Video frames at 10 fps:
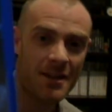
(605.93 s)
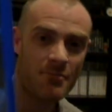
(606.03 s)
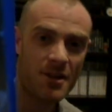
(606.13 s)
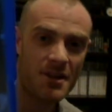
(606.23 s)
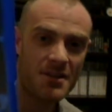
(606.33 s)

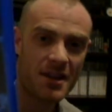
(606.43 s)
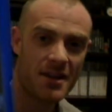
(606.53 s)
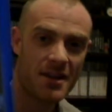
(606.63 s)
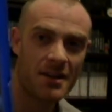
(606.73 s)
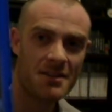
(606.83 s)
but it's
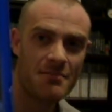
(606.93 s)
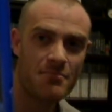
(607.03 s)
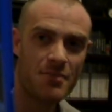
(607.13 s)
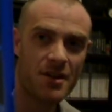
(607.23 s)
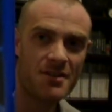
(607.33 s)
Tim
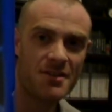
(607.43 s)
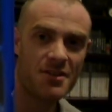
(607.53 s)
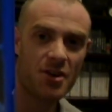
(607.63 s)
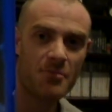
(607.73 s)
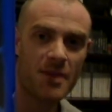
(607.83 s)
Burton's
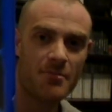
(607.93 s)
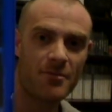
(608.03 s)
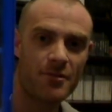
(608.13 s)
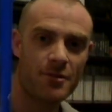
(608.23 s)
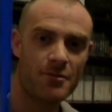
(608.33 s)
Nightmare
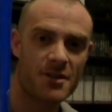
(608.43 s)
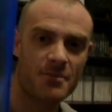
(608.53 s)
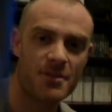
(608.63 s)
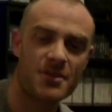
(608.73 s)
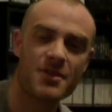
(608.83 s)
Before
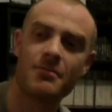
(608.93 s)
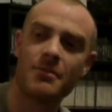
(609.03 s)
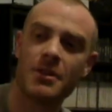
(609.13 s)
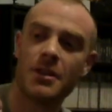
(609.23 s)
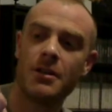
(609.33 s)
Christmas,
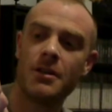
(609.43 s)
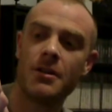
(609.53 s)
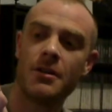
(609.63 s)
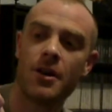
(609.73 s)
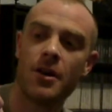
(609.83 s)

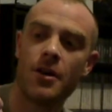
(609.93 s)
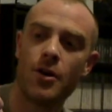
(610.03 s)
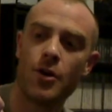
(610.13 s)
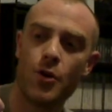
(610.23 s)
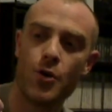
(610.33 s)

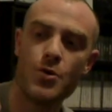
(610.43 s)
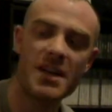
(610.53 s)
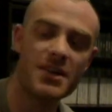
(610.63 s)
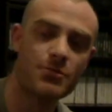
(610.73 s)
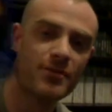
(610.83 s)

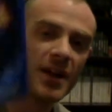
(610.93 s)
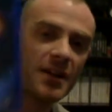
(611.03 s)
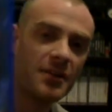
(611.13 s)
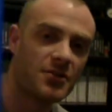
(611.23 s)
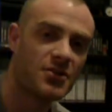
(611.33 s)
Oogie's
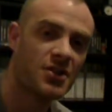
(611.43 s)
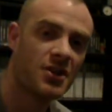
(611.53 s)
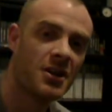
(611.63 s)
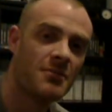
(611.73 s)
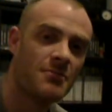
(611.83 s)
Revenge.
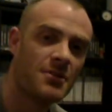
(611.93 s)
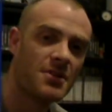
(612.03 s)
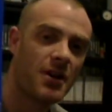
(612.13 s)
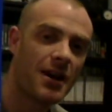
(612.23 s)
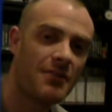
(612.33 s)
And
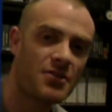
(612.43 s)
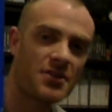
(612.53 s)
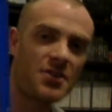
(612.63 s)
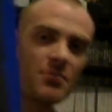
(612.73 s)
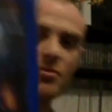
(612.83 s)
so I've just got
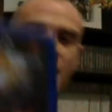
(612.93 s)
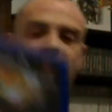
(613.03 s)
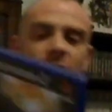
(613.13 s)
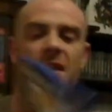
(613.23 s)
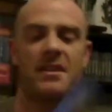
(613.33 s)
this on
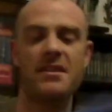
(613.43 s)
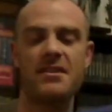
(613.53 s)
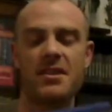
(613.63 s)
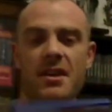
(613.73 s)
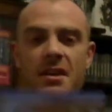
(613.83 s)
briefly, and
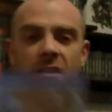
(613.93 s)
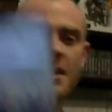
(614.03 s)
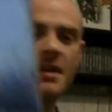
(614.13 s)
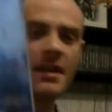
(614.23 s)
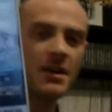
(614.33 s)
it's
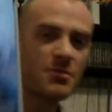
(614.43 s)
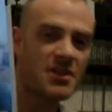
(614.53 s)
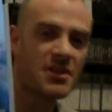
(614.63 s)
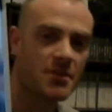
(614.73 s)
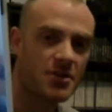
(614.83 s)
it almost
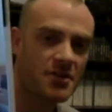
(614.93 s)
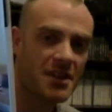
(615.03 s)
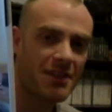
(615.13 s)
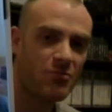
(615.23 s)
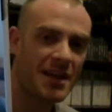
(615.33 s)
seems like it's on the
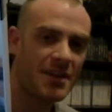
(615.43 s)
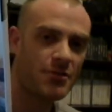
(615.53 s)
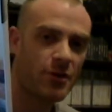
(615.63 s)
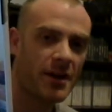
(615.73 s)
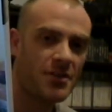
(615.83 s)
Devil May
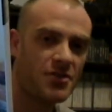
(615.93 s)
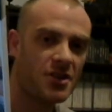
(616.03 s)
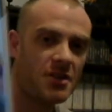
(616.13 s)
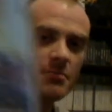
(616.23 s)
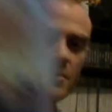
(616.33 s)
Cry
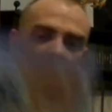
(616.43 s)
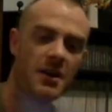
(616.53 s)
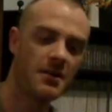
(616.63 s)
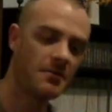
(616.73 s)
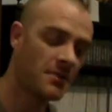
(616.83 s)
engine,
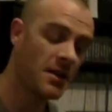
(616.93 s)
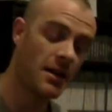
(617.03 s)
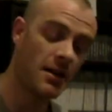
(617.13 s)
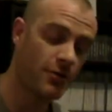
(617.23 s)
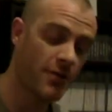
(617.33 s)
but
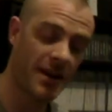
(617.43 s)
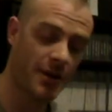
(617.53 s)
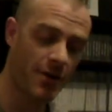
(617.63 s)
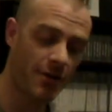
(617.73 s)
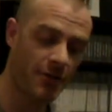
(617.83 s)
cracking
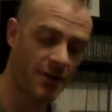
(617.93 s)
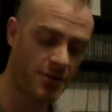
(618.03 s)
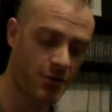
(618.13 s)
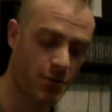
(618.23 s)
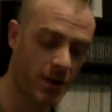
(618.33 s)
graphics
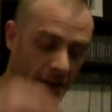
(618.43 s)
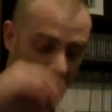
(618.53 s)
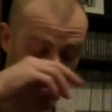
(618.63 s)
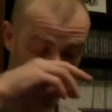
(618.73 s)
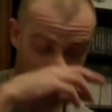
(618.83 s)
and all that, and
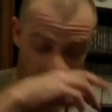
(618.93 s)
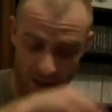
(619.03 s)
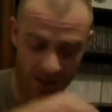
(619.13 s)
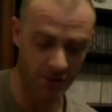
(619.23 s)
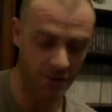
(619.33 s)
it plays
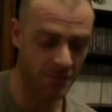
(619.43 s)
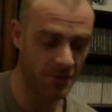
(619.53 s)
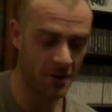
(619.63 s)
well enough.